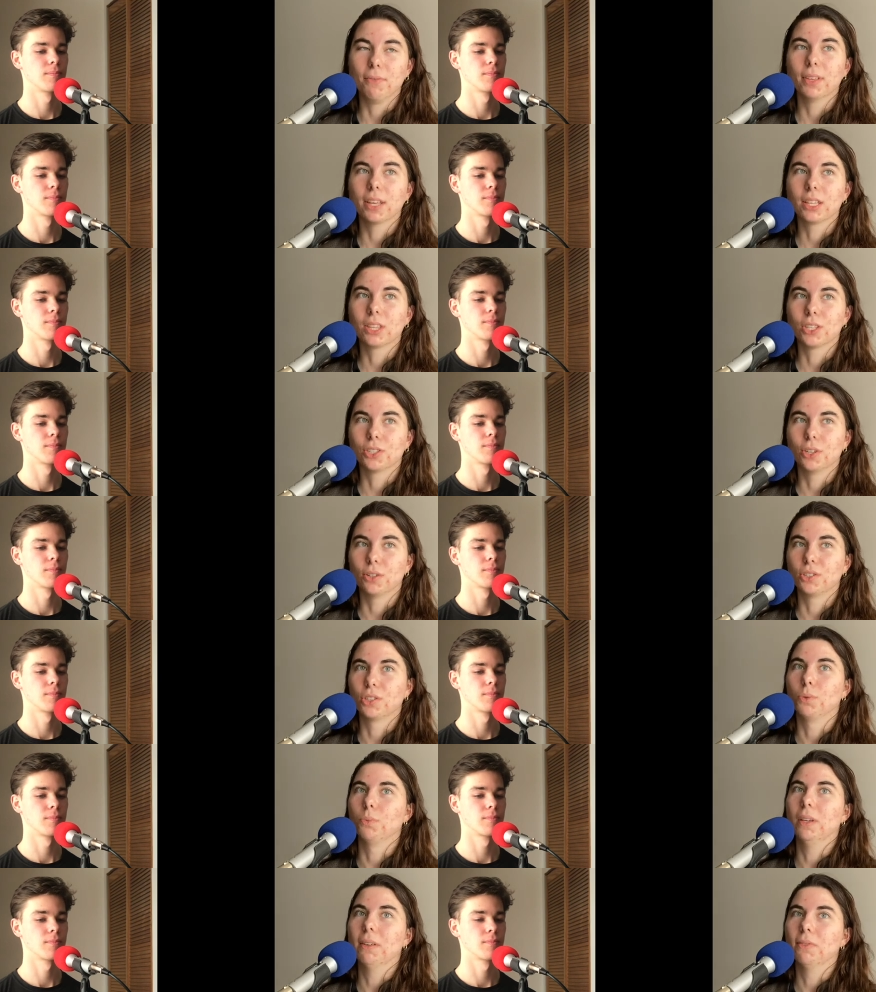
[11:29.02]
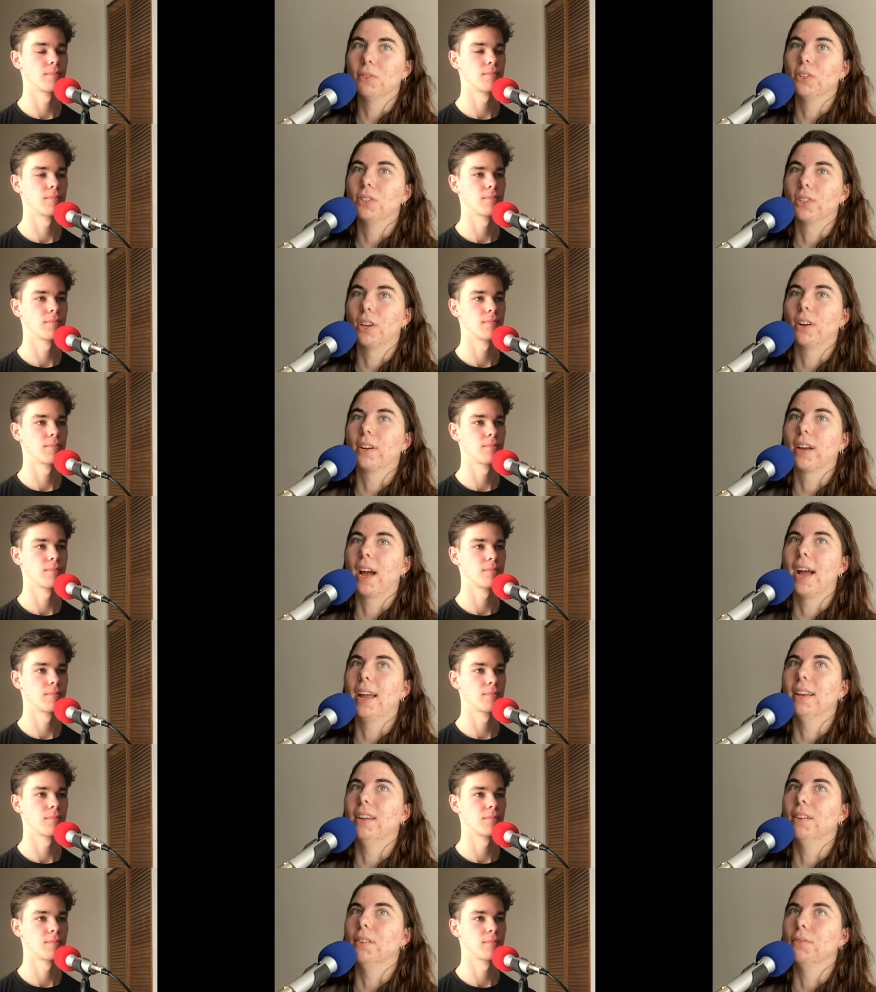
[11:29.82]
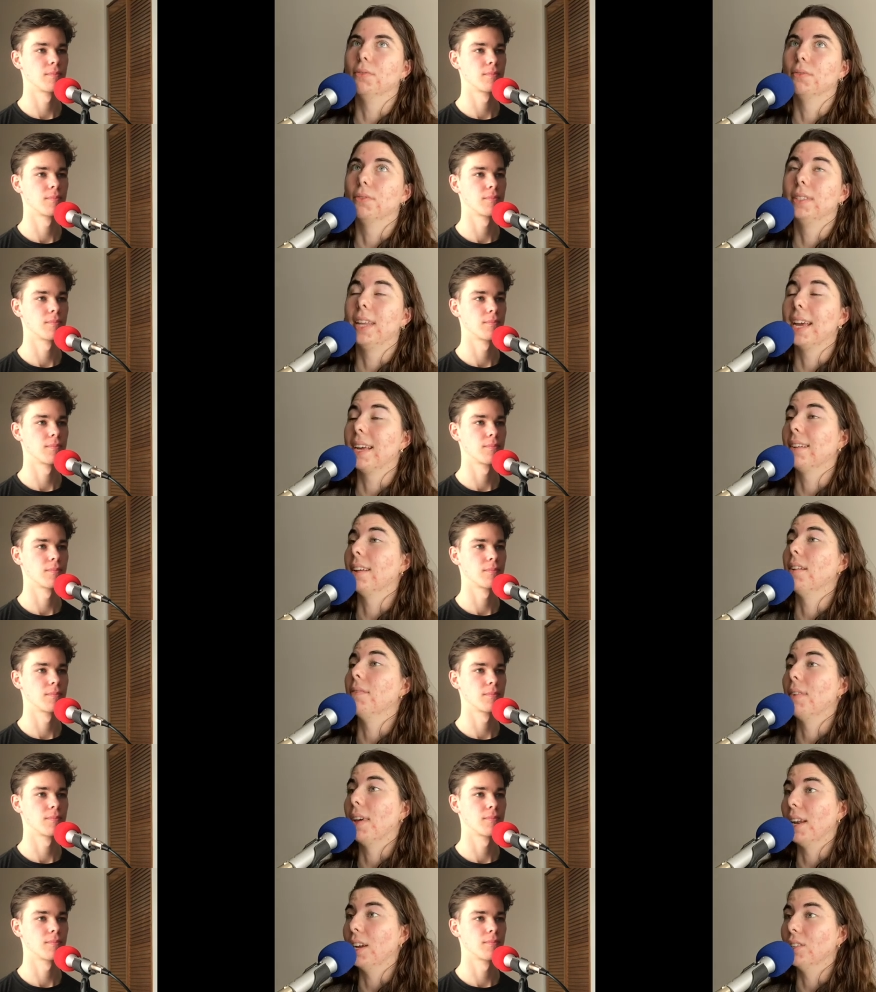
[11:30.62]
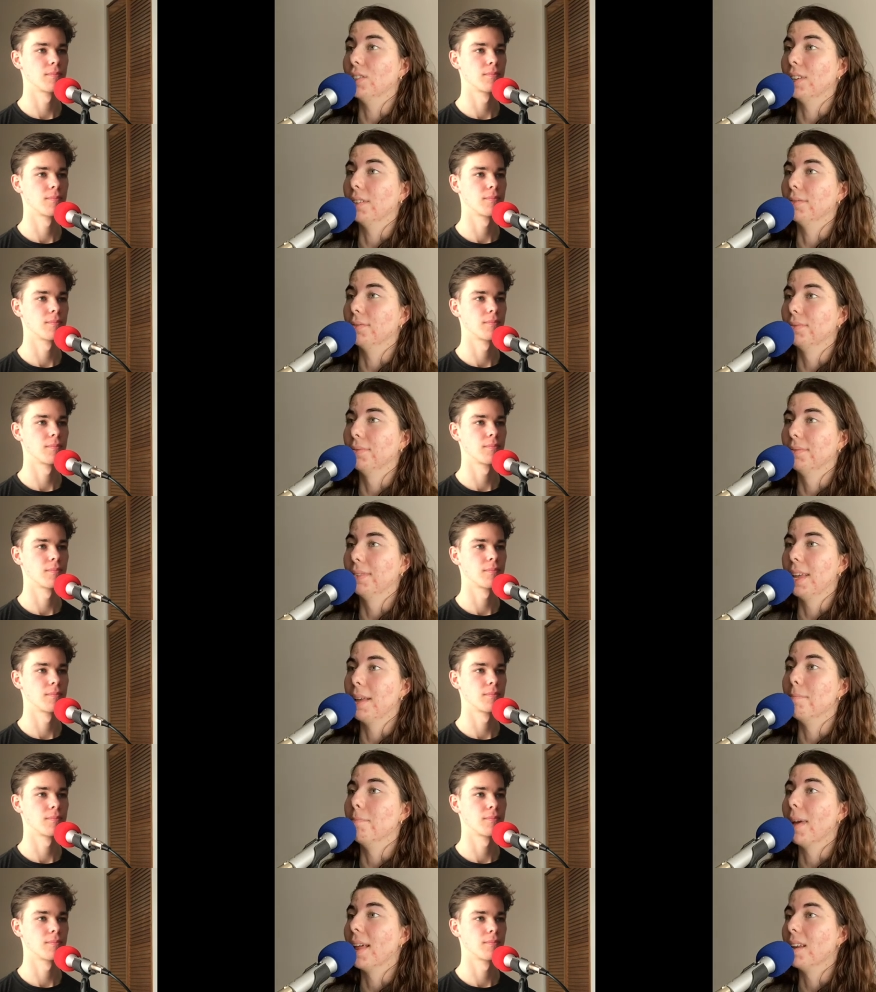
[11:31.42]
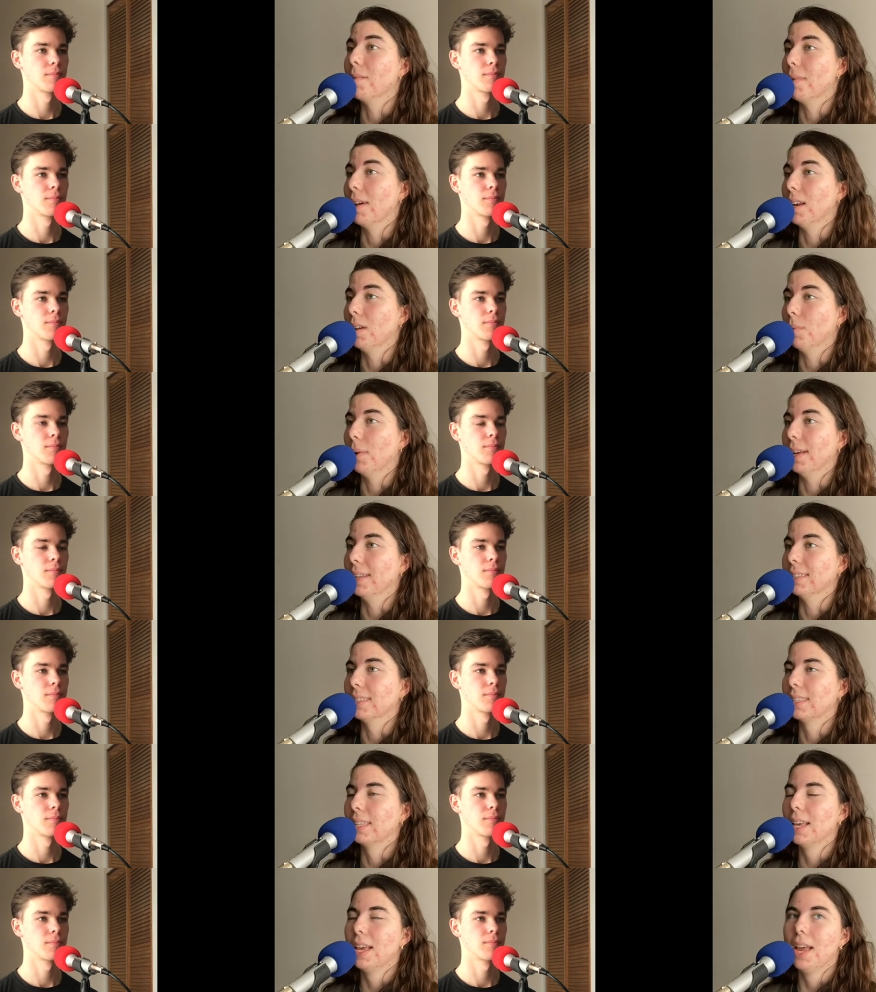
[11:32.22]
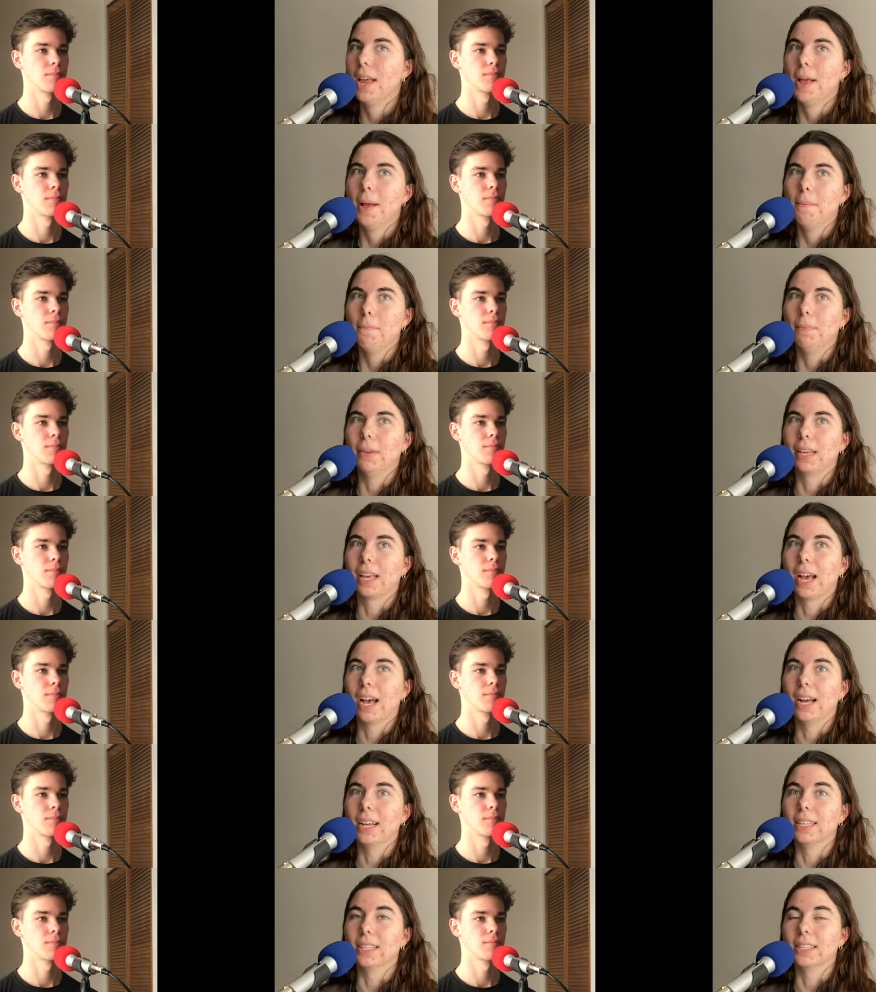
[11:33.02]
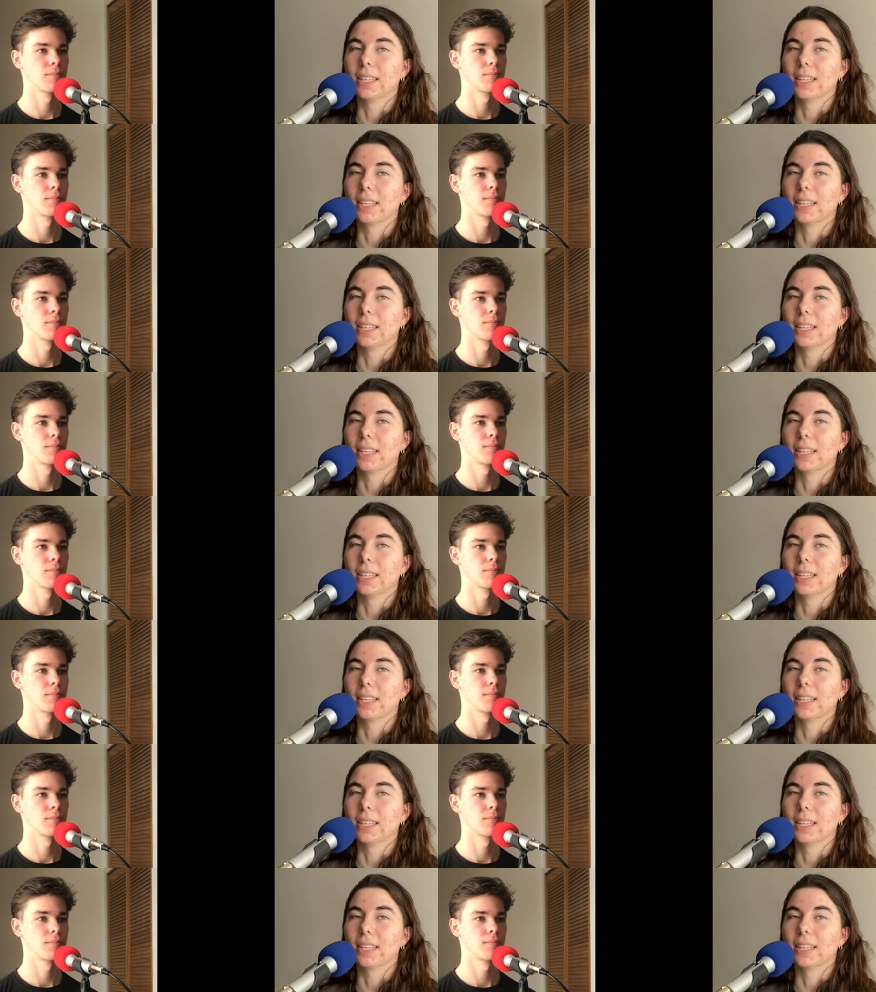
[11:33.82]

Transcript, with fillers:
Speaker 1: like the social weavers are kind of taken advantage of in many, many ways because